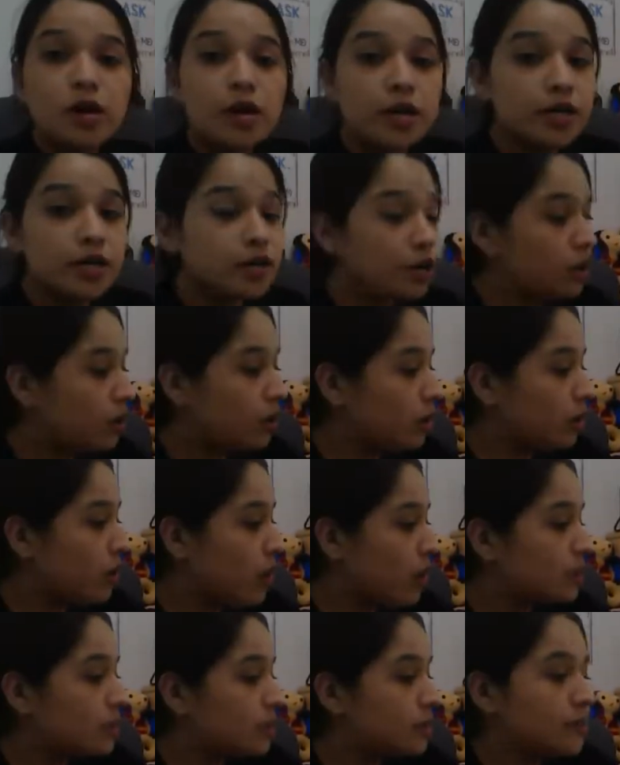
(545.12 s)
your
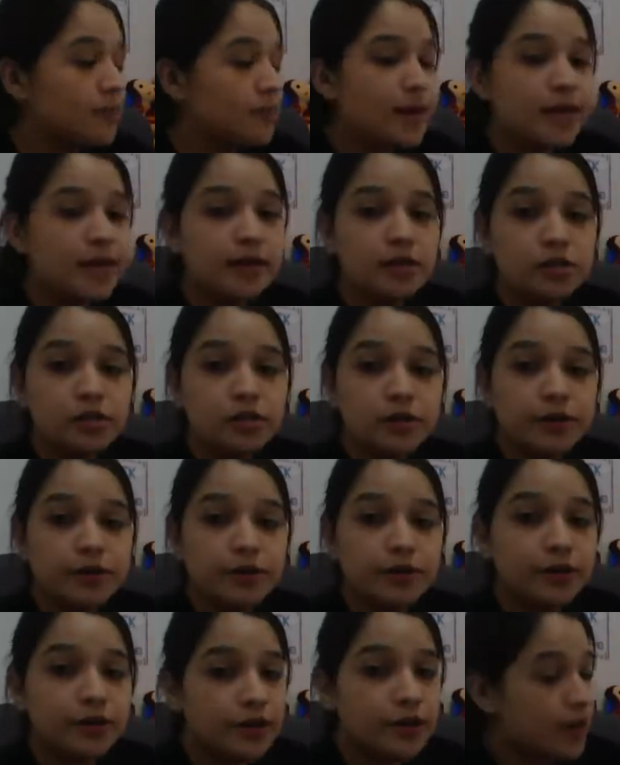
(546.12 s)
clocks, make sure
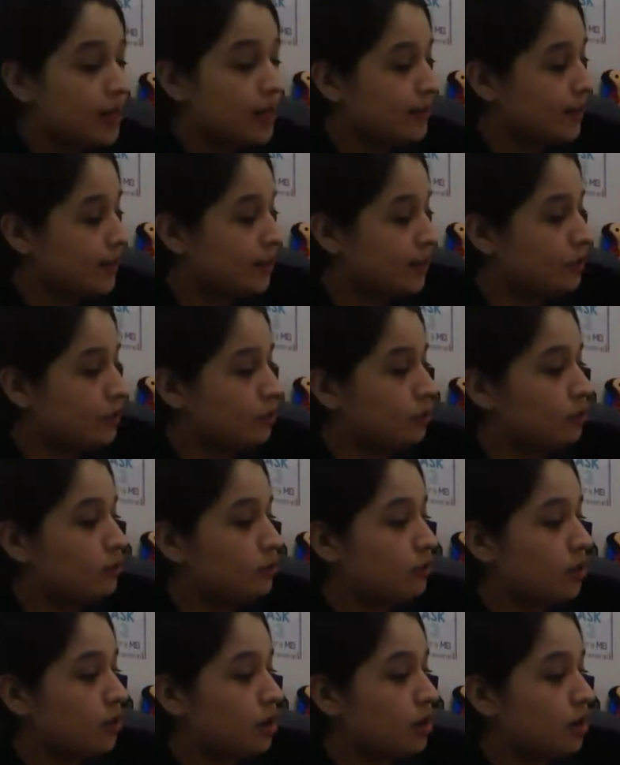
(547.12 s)
that you
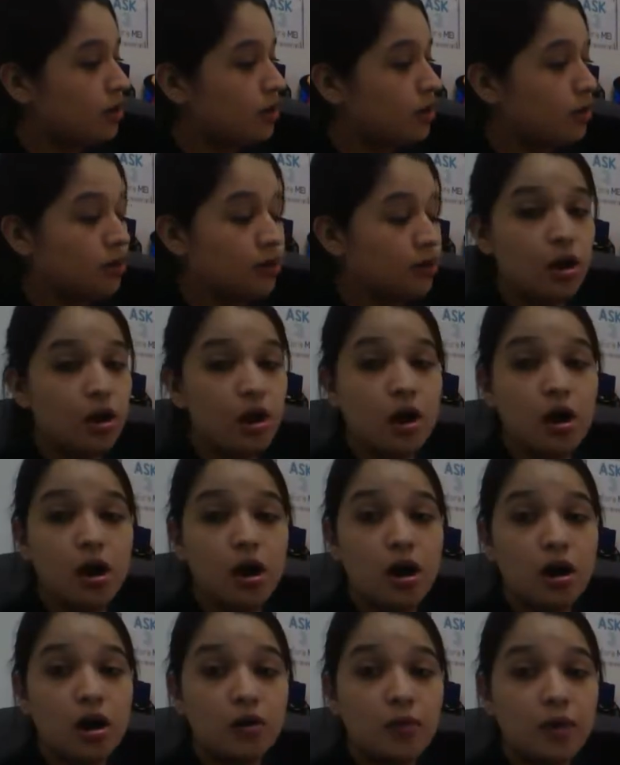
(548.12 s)
draw the long
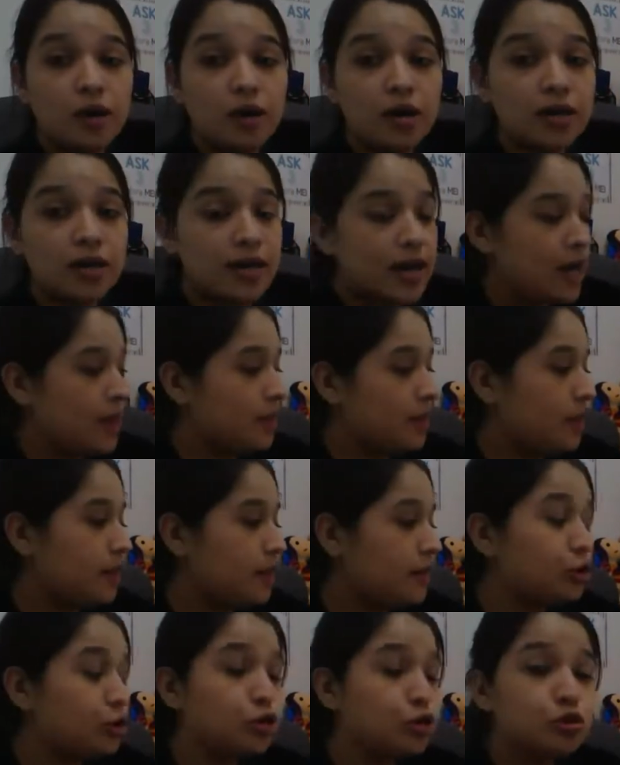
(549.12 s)
one and then a
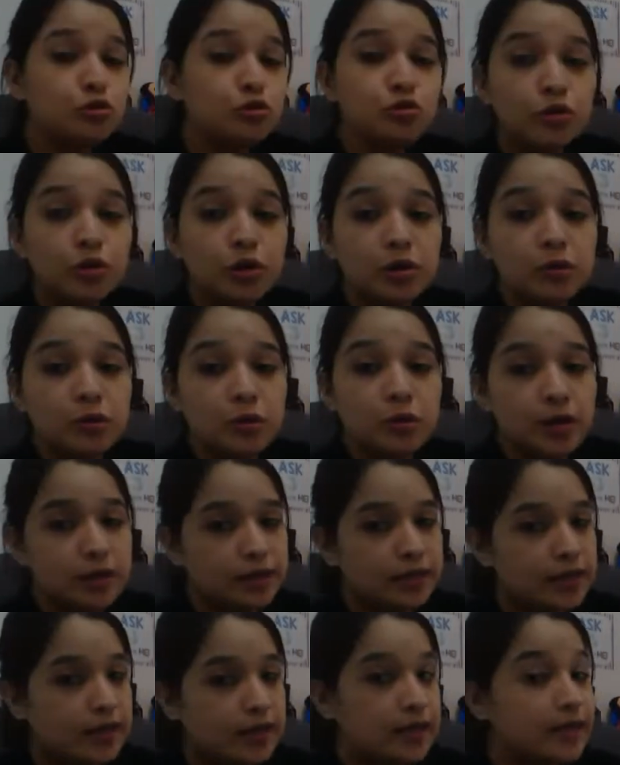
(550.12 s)
short one. They
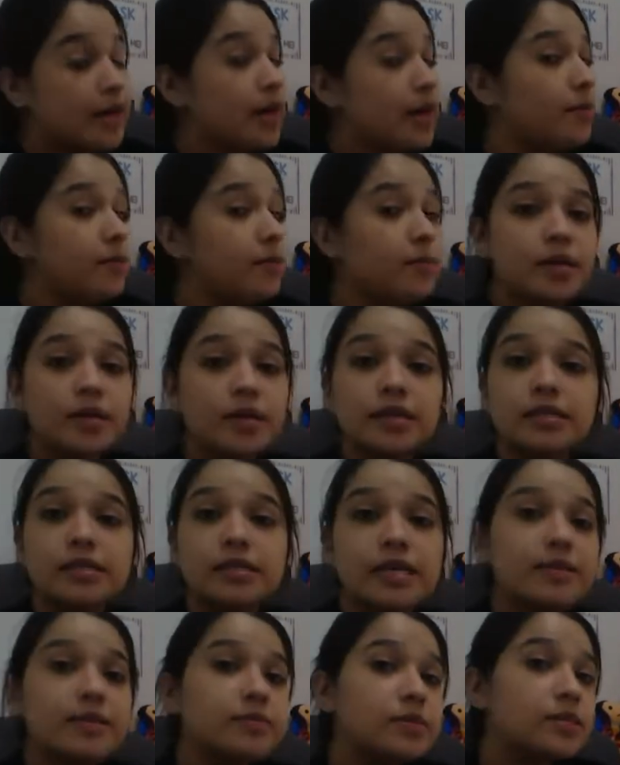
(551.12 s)
can't be the same
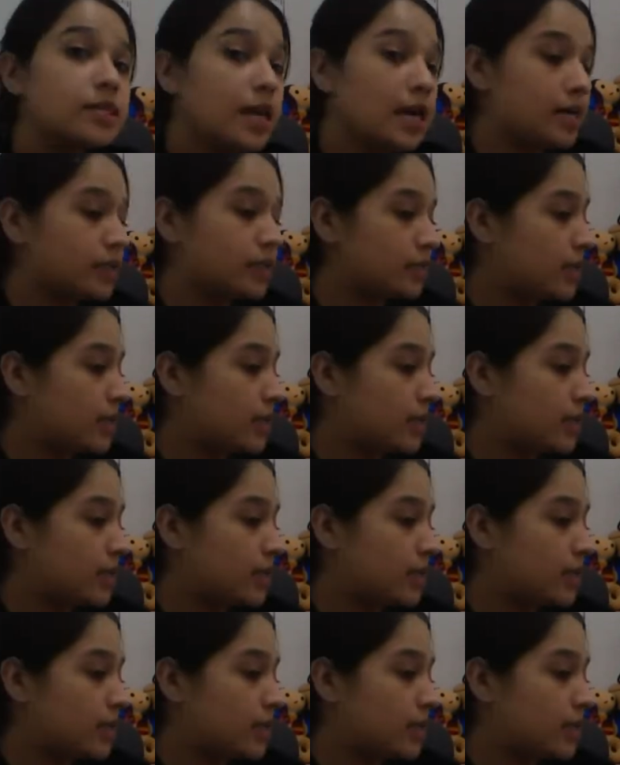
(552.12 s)
size.